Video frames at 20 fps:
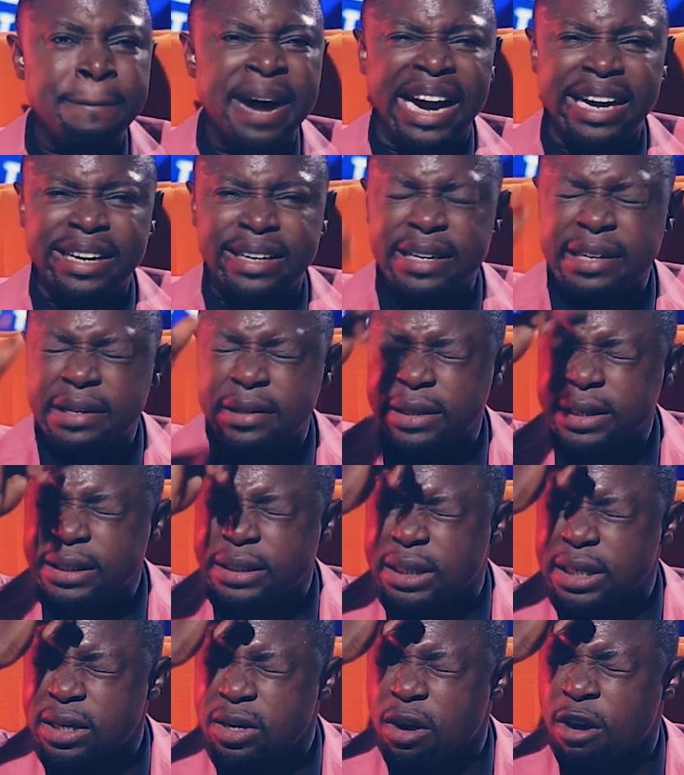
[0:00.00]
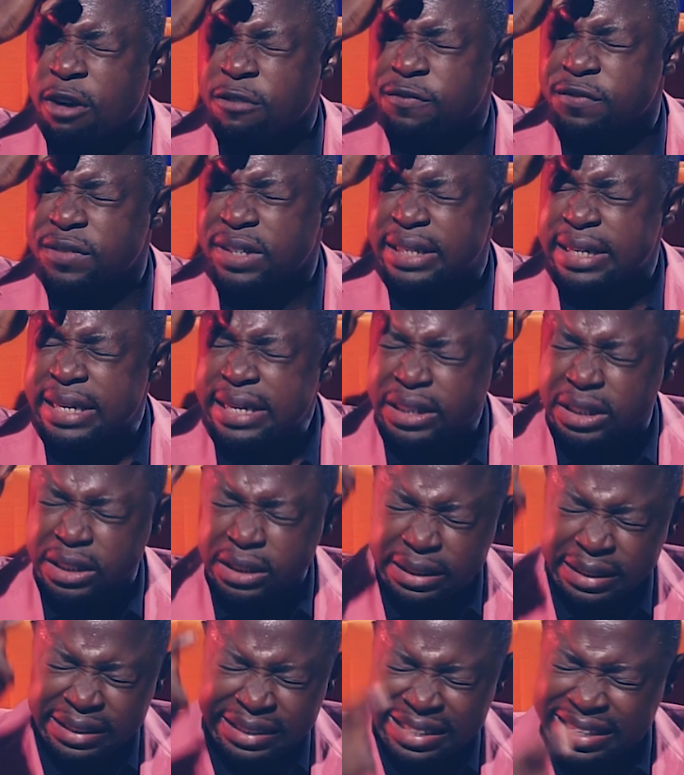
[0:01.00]
By the reason of this
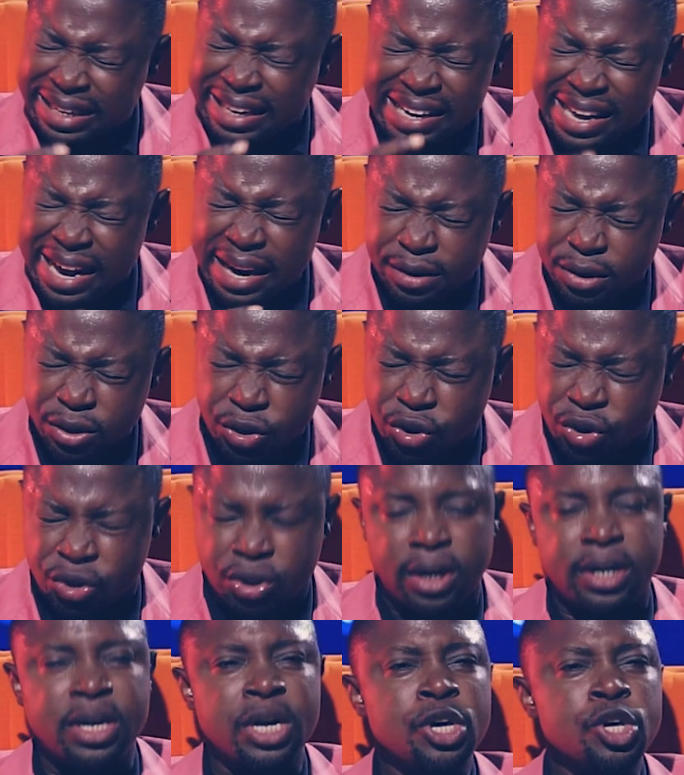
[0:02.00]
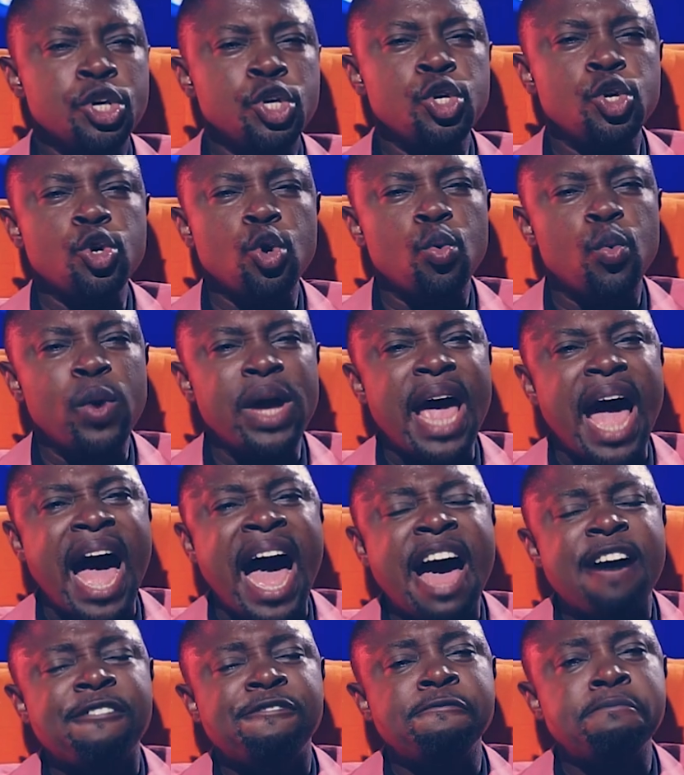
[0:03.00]
declaration, you will
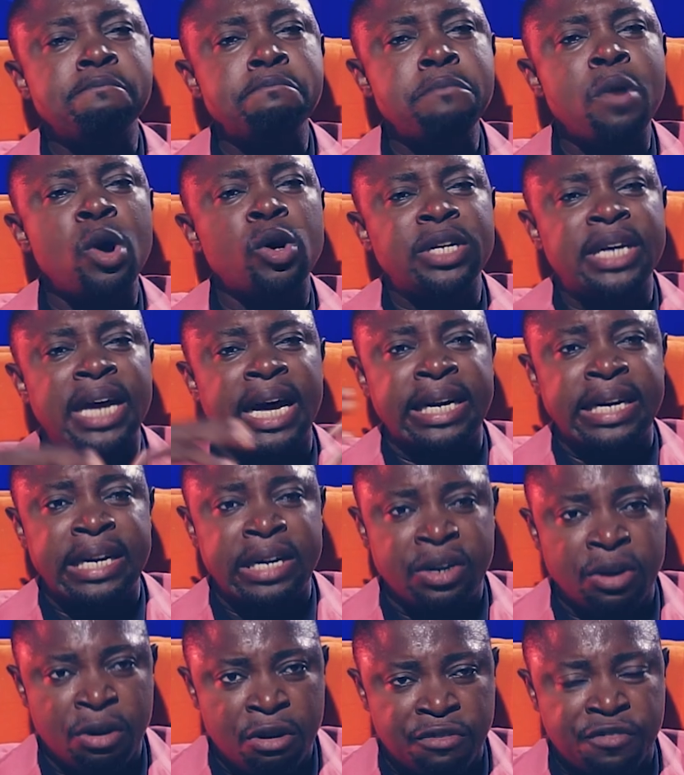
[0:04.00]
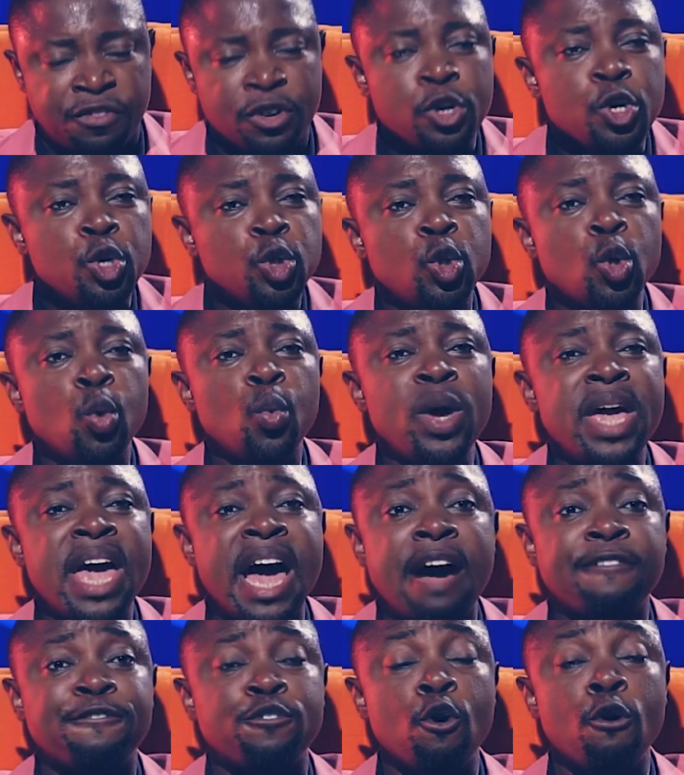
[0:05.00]
have more than enough. You will
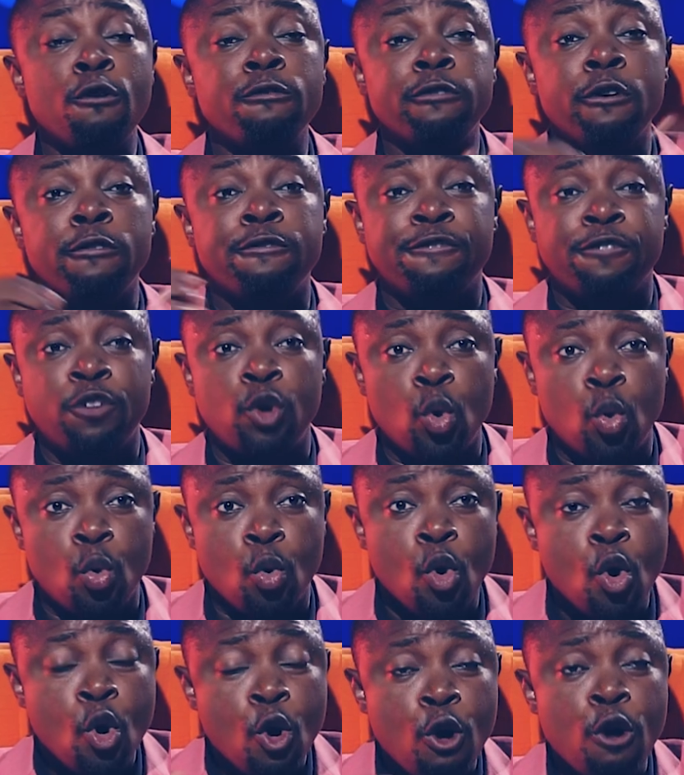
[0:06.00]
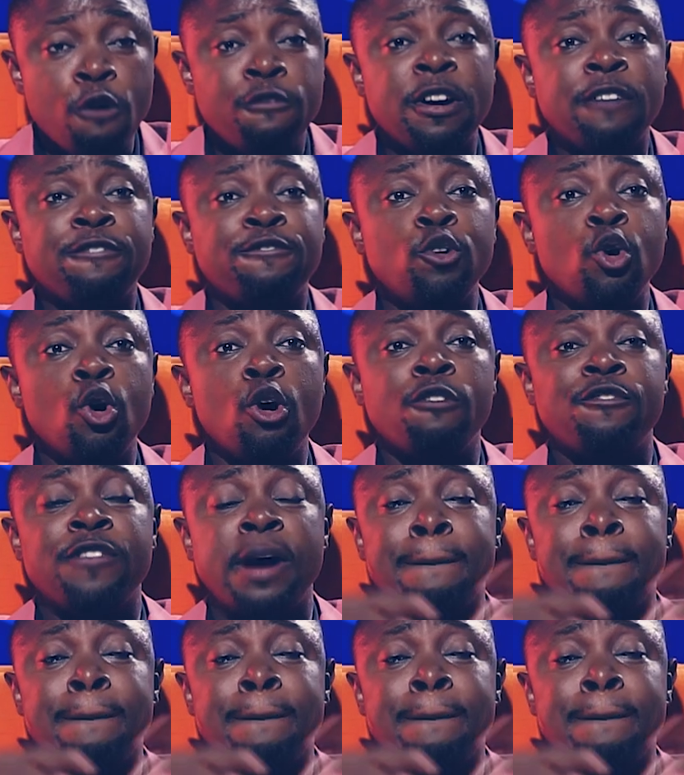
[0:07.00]
have overflow overflow of